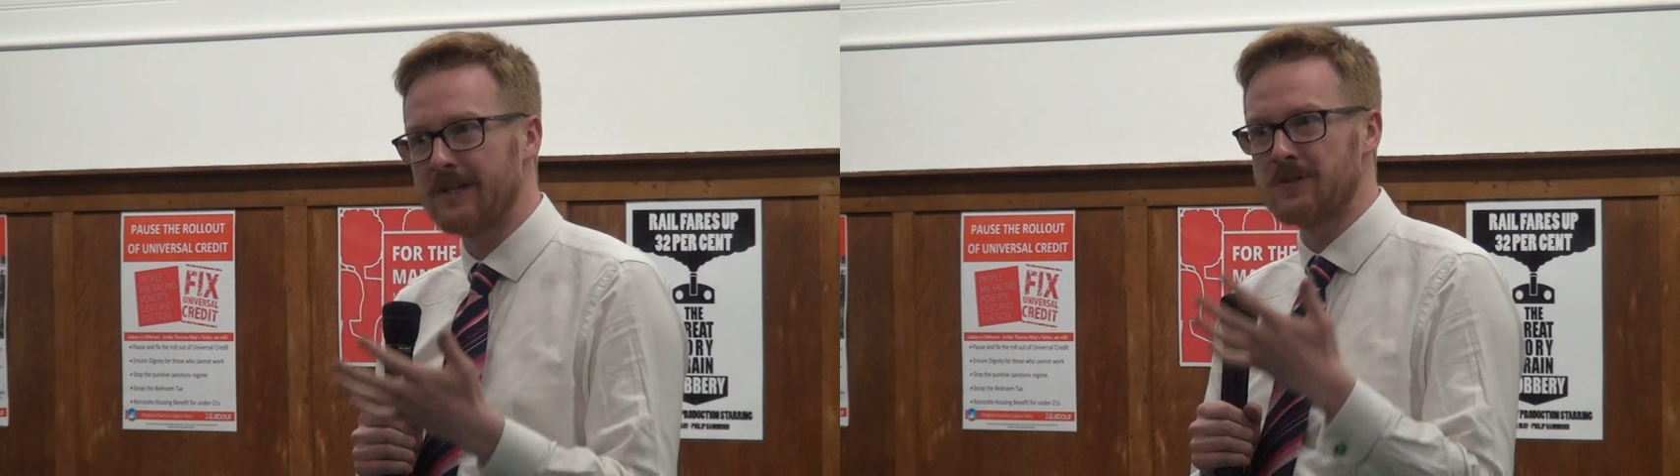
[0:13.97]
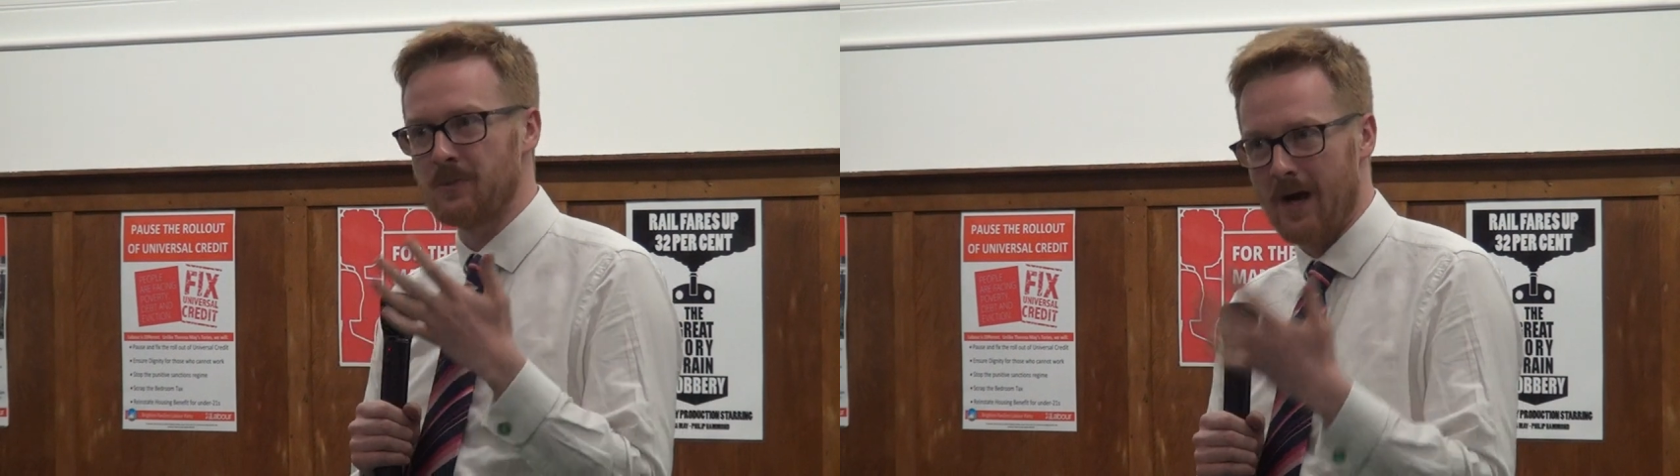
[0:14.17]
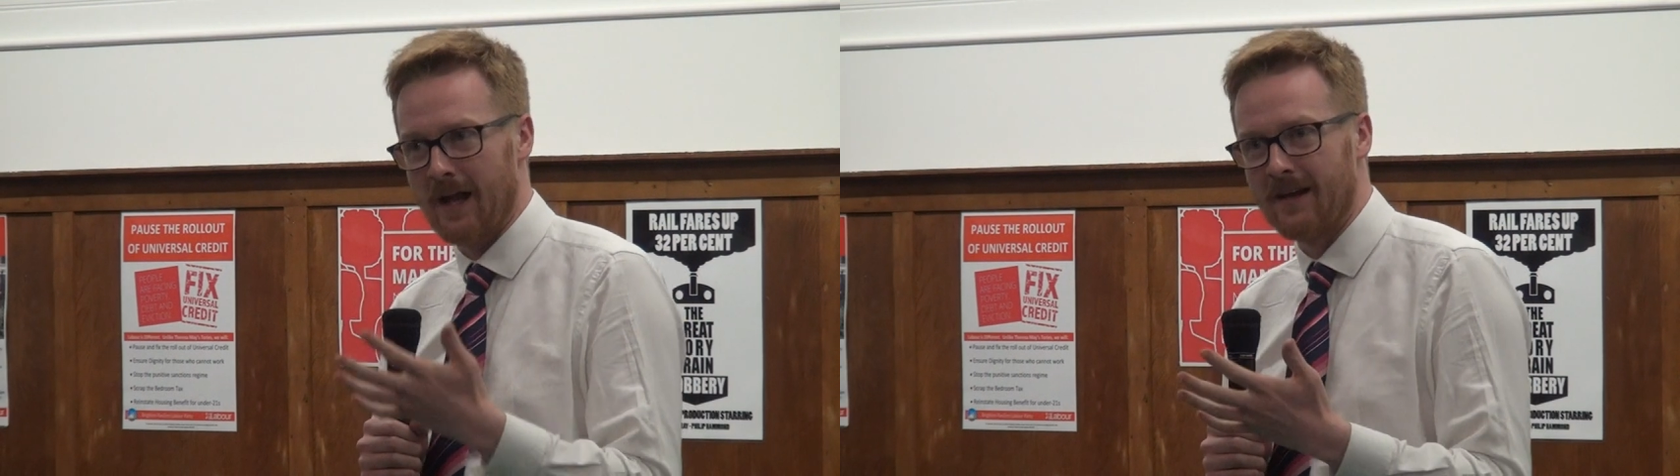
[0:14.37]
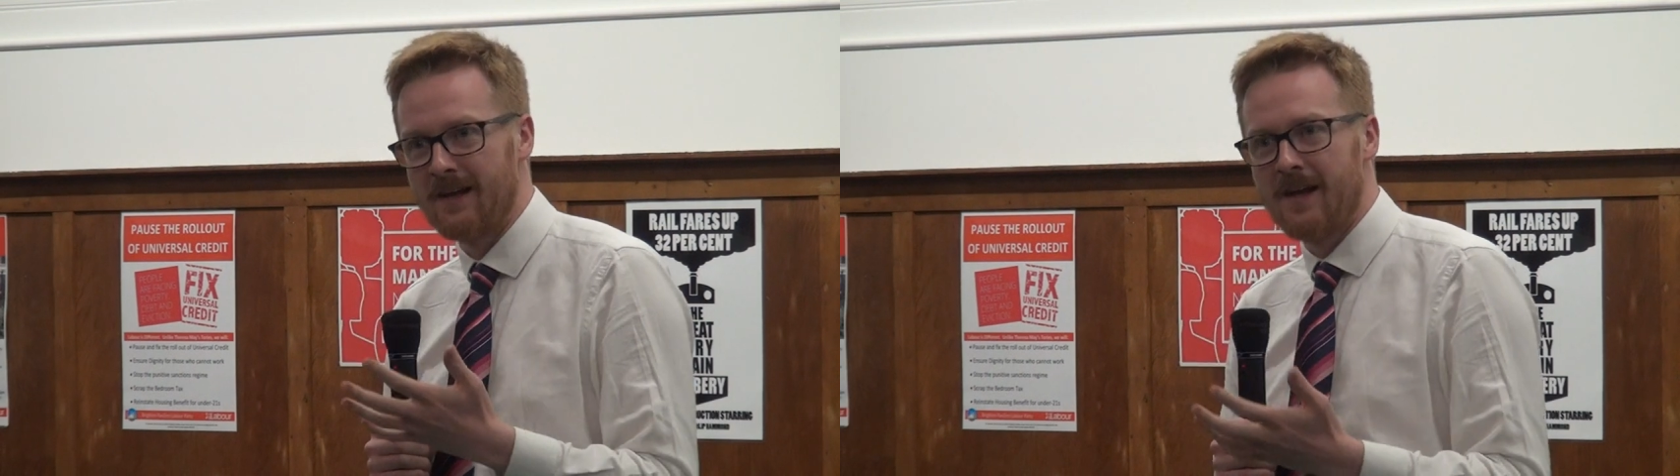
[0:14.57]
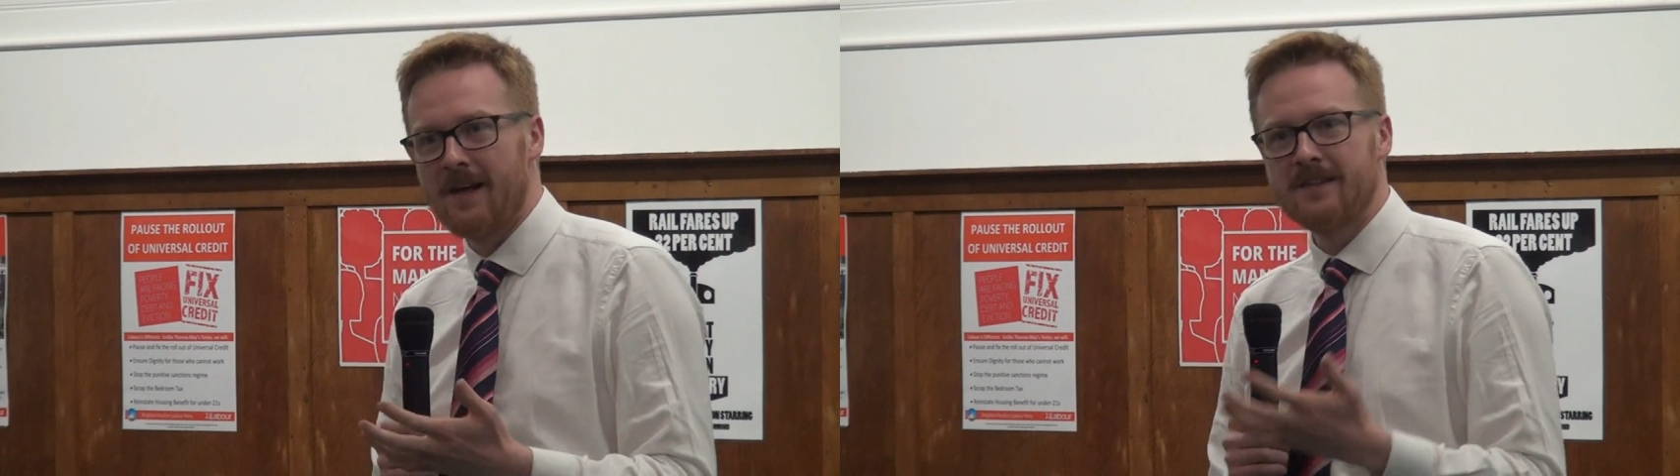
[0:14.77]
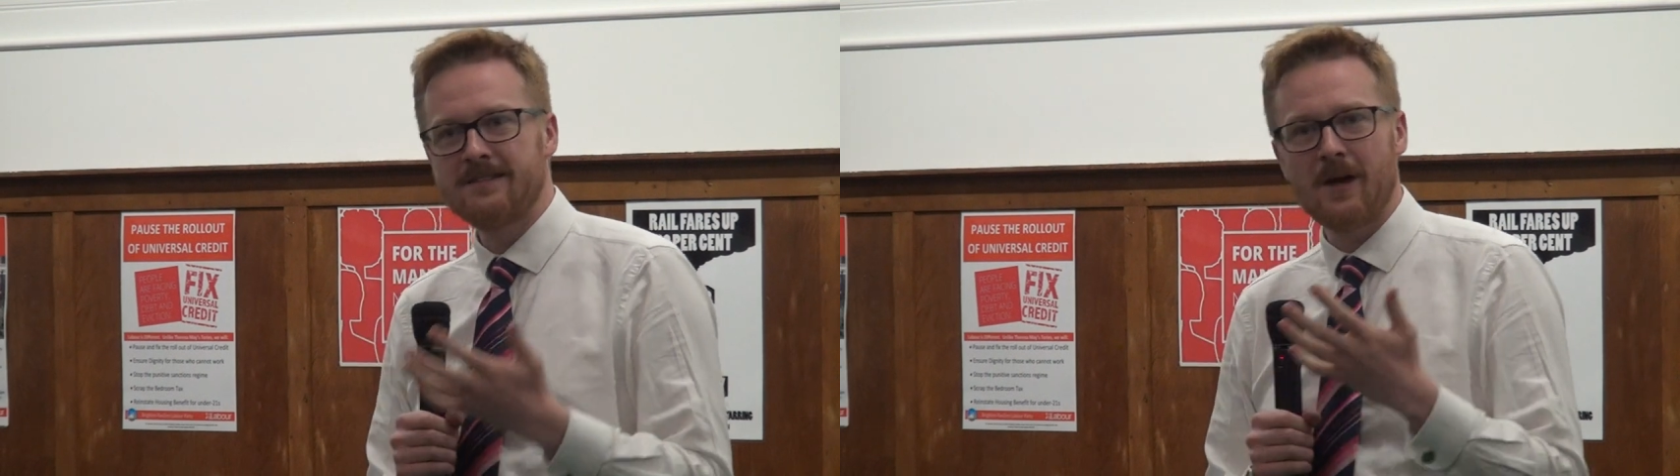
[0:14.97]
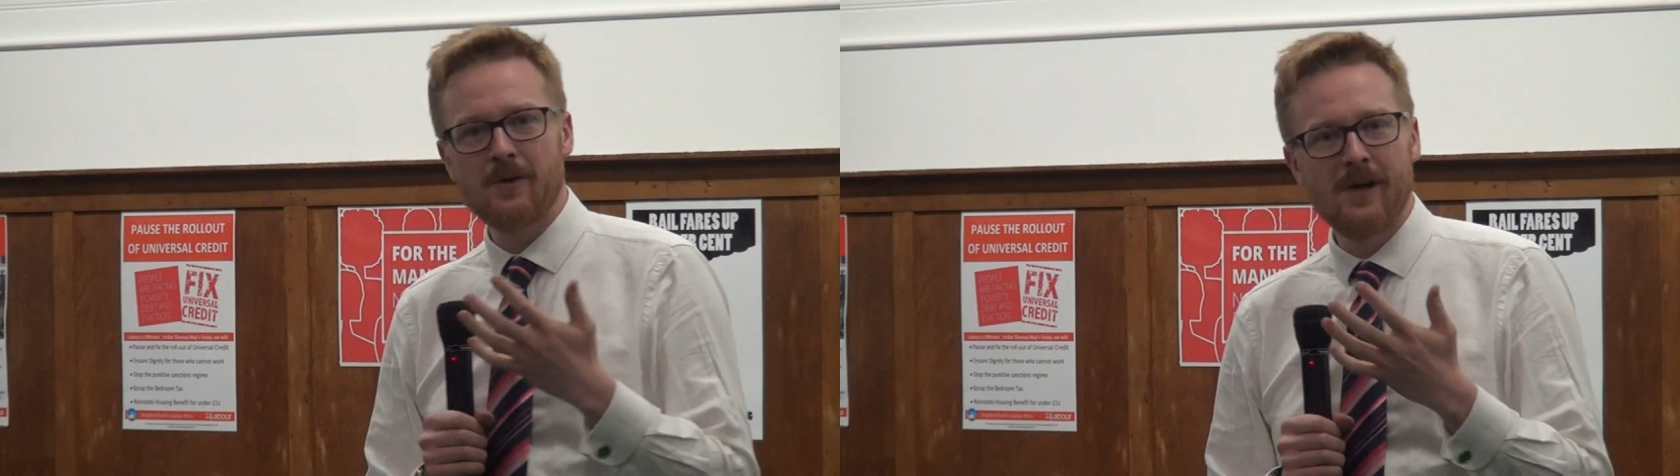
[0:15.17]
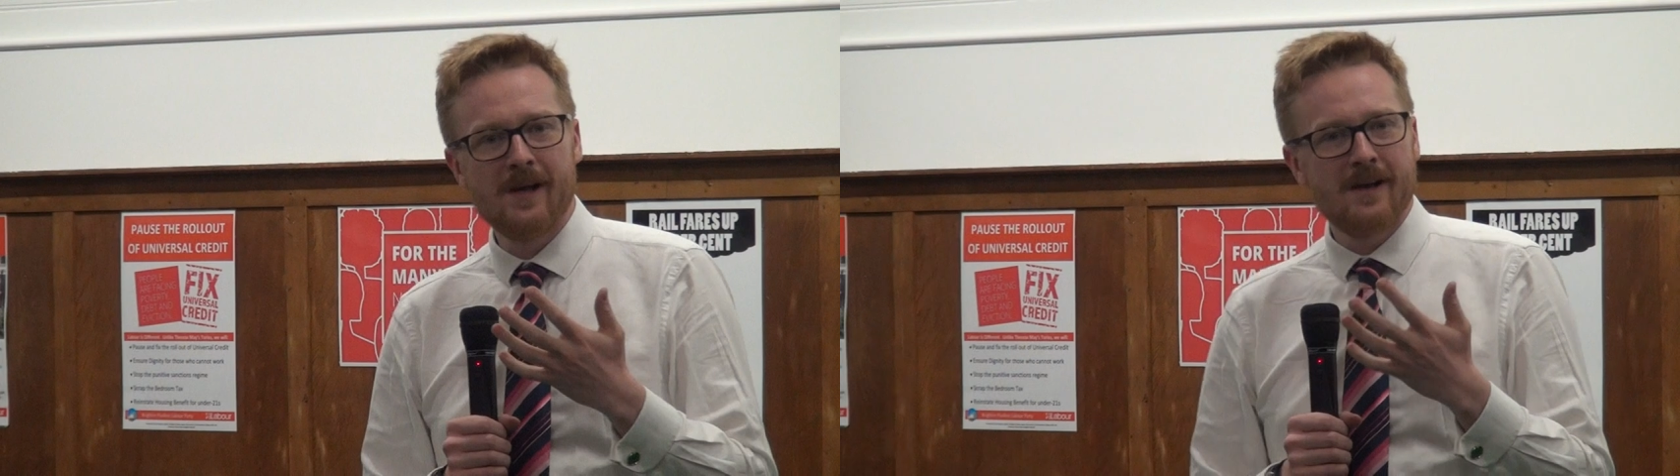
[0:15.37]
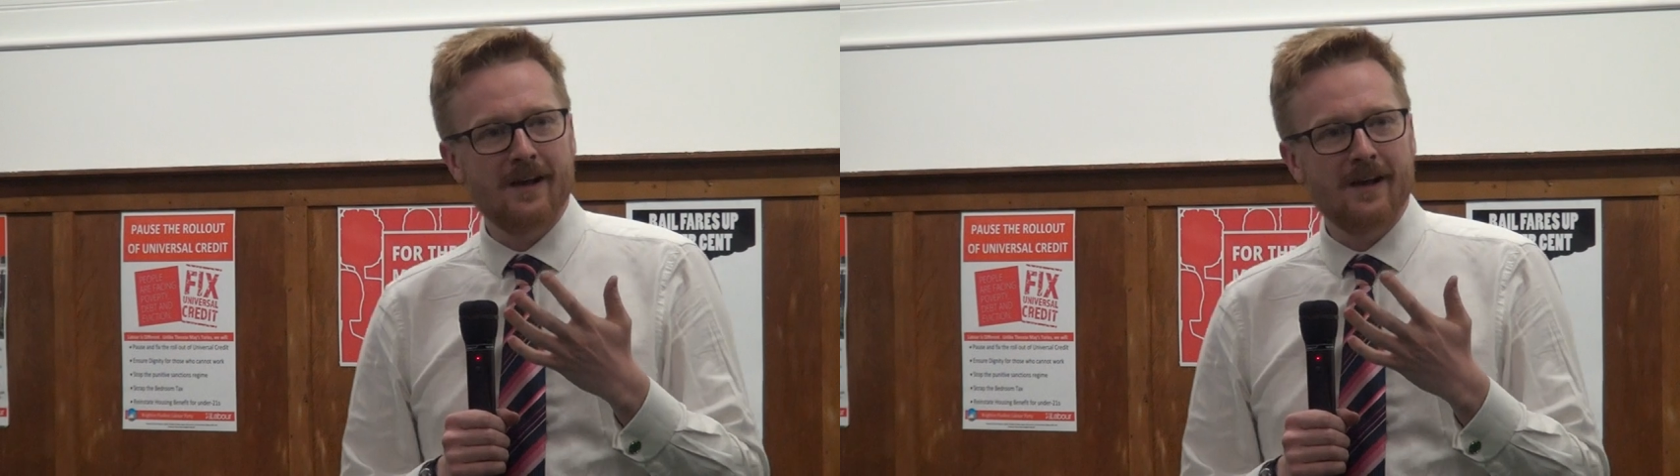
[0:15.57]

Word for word: as well. So